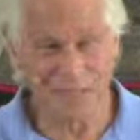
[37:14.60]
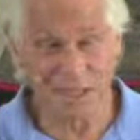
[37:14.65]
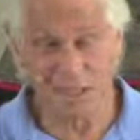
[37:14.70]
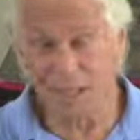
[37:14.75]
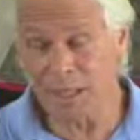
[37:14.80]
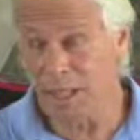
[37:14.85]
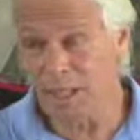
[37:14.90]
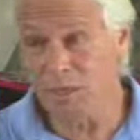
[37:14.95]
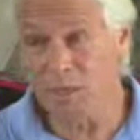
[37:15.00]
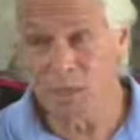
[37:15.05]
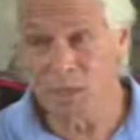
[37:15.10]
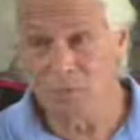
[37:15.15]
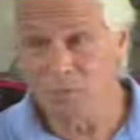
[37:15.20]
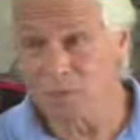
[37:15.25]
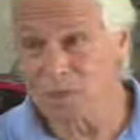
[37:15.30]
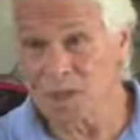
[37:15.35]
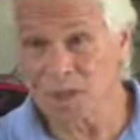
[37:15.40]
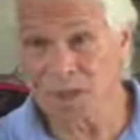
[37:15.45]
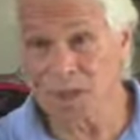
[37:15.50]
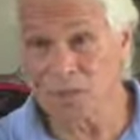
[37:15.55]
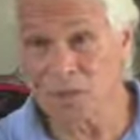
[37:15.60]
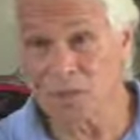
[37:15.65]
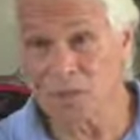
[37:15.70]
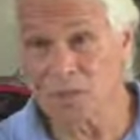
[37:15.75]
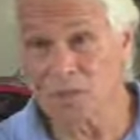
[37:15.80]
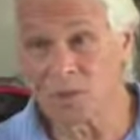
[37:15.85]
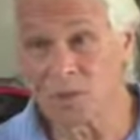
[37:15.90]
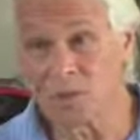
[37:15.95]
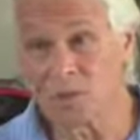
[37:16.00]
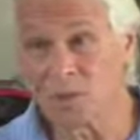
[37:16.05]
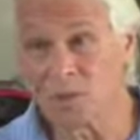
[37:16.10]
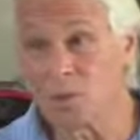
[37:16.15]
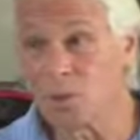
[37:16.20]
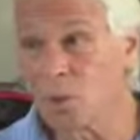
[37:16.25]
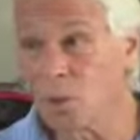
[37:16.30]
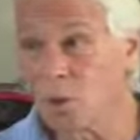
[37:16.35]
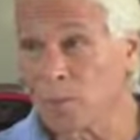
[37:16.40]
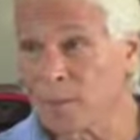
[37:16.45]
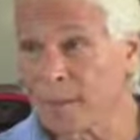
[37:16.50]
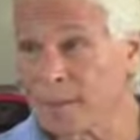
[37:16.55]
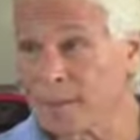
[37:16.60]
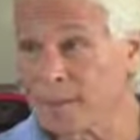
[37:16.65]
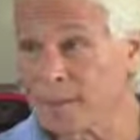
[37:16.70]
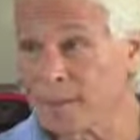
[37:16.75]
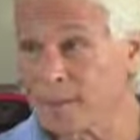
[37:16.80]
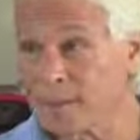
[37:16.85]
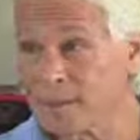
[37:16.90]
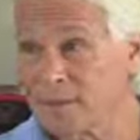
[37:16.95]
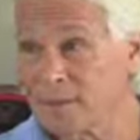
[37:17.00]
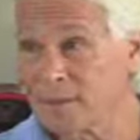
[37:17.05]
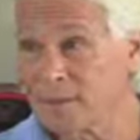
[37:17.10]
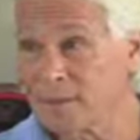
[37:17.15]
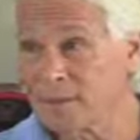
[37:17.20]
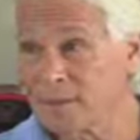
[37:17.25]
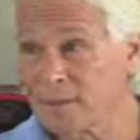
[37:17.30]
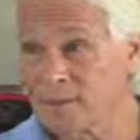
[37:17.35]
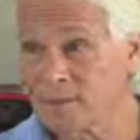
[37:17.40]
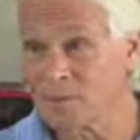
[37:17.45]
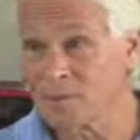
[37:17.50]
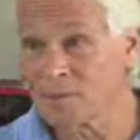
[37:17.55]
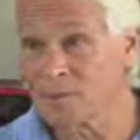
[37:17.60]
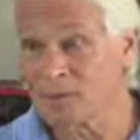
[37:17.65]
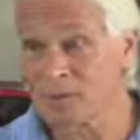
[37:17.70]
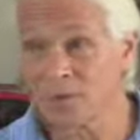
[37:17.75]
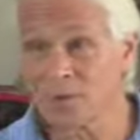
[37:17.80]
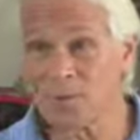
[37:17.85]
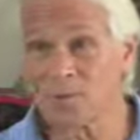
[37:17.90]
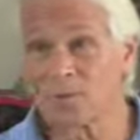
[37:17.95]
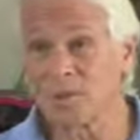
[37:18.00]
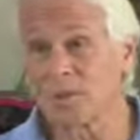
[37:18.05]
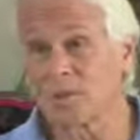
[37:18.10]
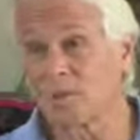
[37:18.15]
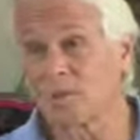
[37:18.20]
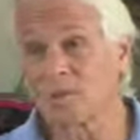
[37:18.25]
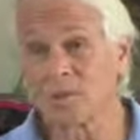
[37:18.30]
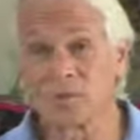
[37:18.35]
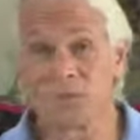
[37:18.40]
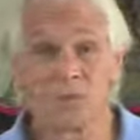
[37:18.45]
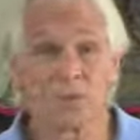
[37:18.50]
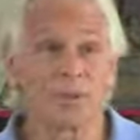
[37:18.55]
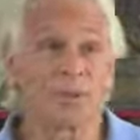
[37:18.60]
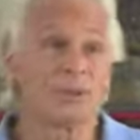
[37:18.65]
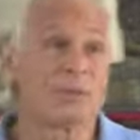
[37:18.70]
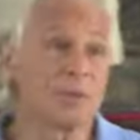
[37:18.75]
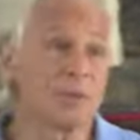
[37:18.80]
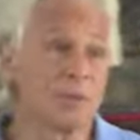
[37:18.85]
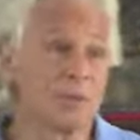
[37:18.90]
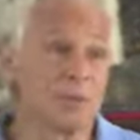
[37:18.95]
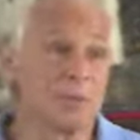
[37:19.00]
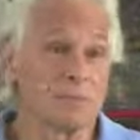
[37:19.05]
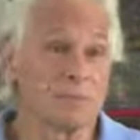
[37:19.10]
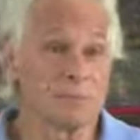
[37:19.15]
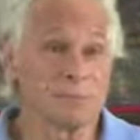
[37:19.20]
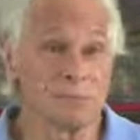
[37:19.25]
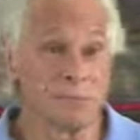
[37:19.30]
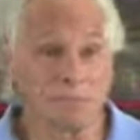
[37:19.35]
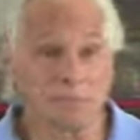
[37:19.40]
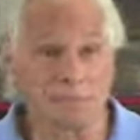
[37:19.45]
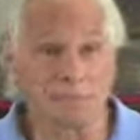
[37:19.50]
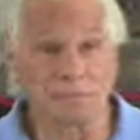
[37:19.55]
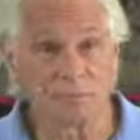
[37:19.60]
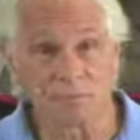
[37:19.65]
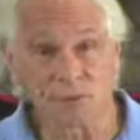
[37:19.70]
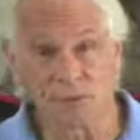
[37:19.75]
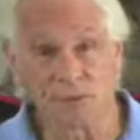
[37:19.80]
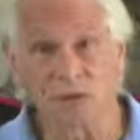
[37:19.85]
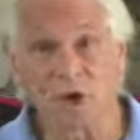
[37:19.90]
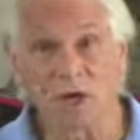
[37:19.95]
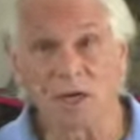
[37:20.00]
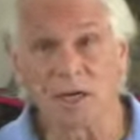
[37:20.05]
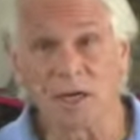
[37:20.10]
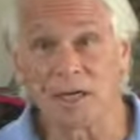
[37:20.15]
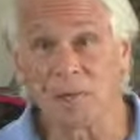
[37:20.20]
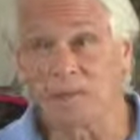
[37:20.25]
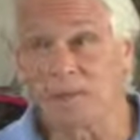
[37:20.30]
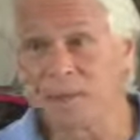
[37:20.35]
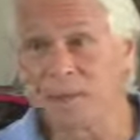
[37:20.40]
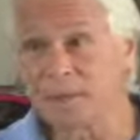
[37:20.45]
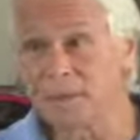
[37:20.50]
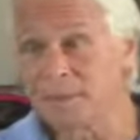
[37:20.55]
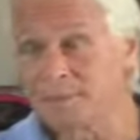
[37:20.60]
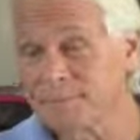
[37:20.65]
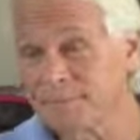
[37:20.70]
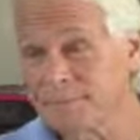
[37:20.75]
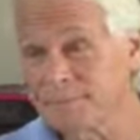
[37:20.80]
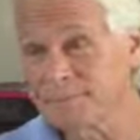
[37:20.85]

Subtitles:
And again, relaxed doesn't mean you're a doormat. Relaxed doesn't mean, oh, you know, come trot on me.